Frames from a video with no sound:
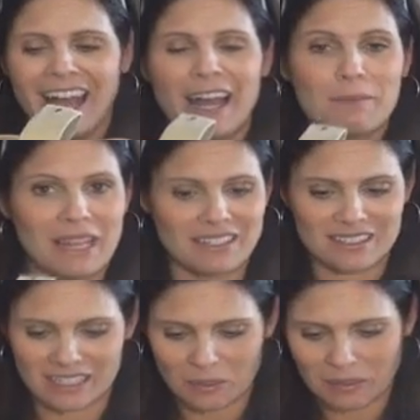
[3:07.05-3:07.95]
um,
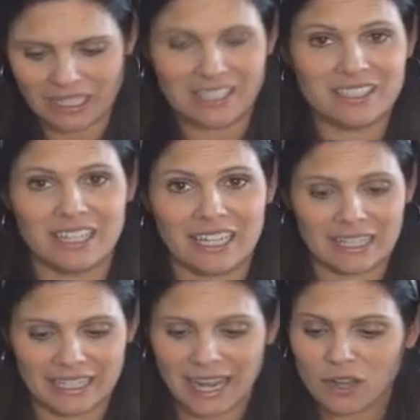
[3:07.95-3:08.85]
that's gonna be easy to
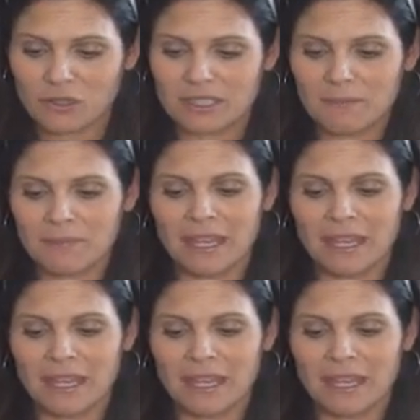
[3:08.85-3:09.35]
clean out.